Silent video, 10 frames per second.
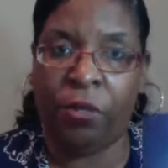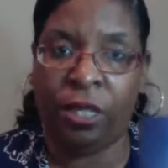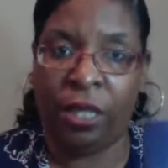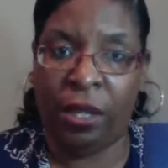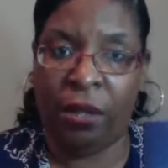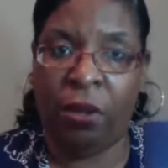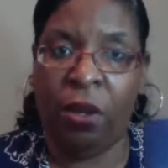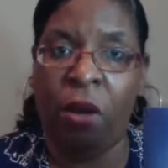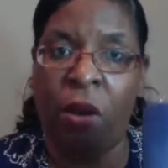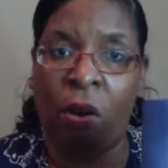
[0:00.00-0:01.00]
still
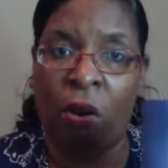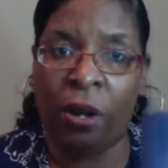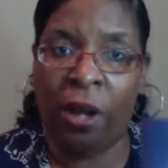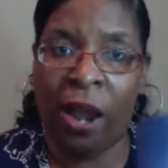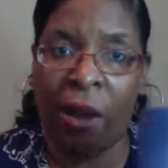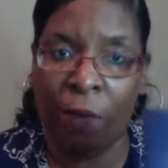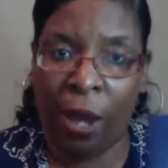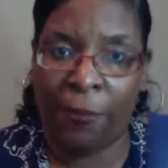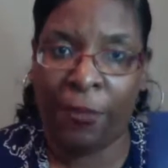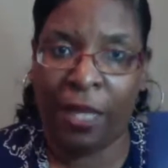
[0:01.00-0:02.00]
on our
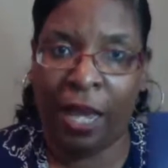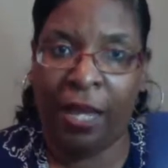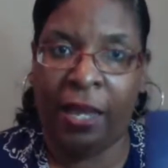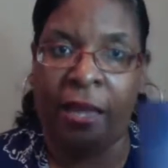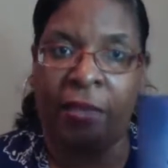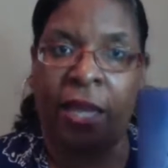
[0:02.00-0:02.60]
website.